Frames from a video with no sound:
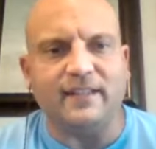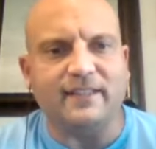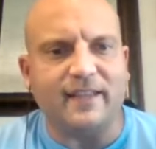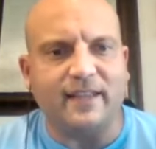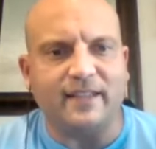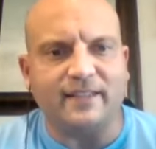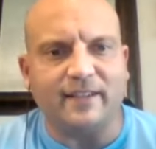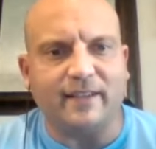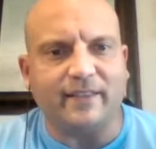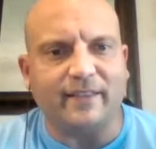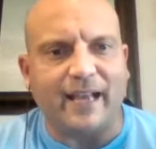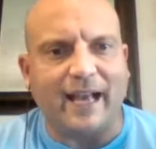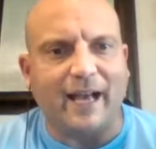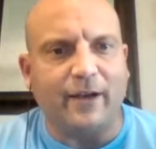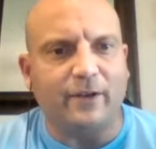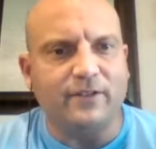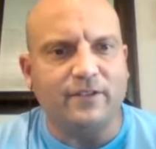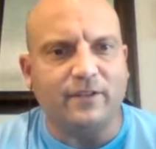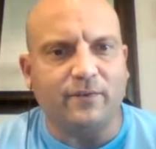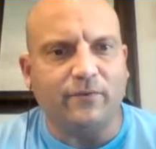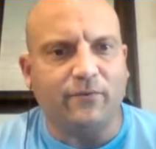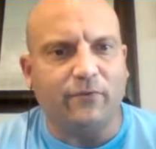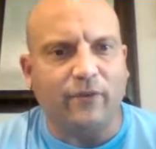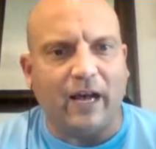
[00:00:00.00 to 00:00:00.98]
has
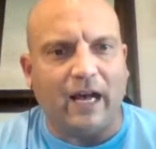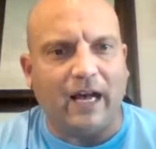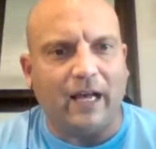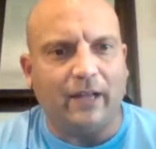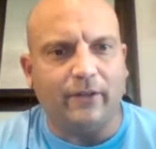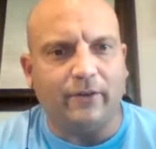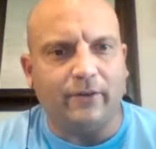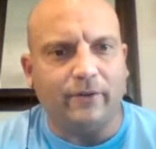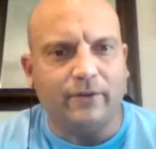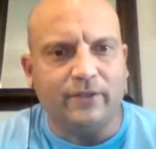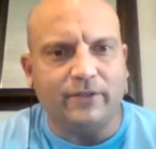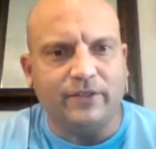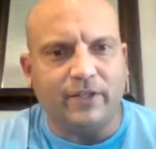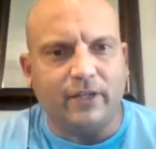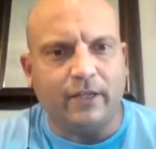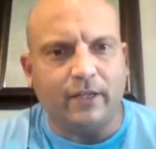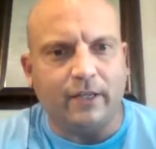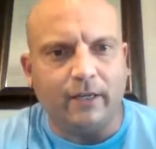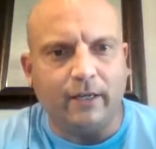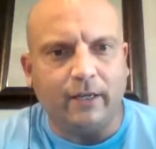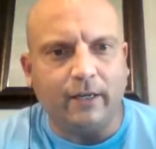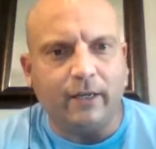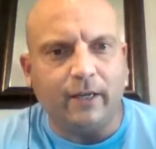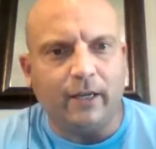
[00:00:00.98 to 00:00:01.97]
1,000 fathers
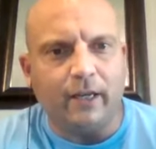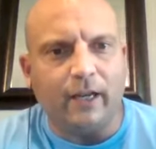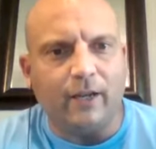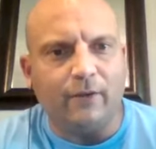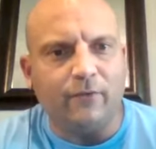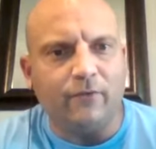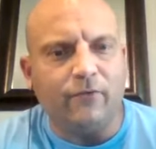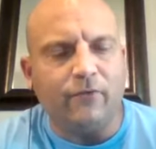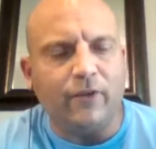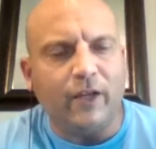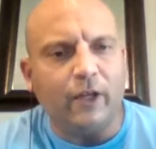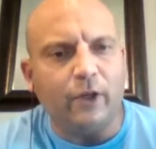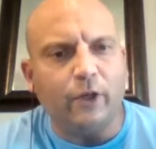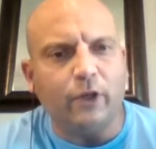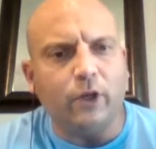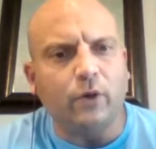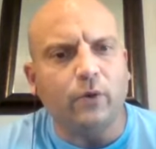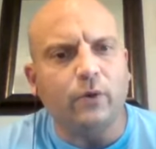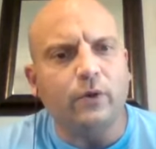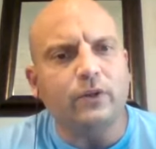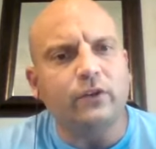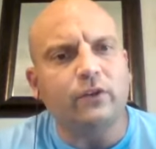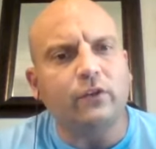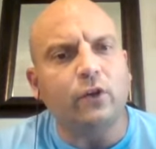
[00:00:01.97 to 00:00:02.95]
and
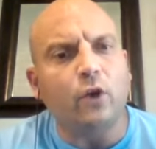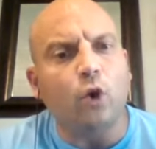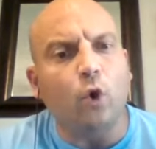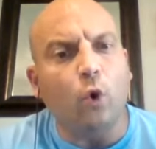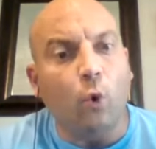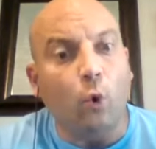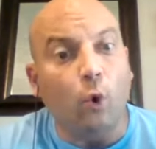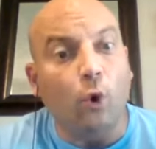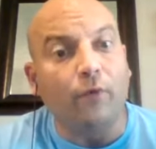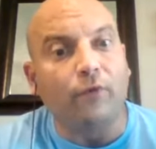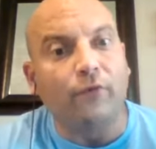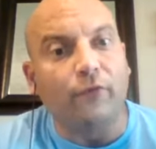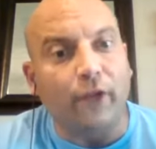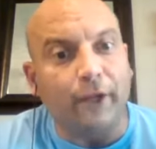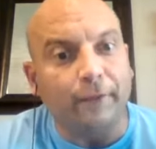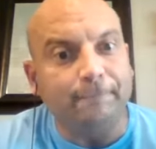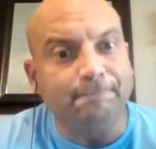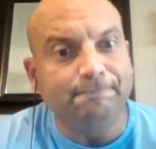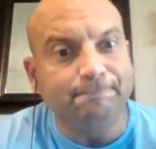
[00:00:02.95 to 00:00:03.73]
failure is an orphan,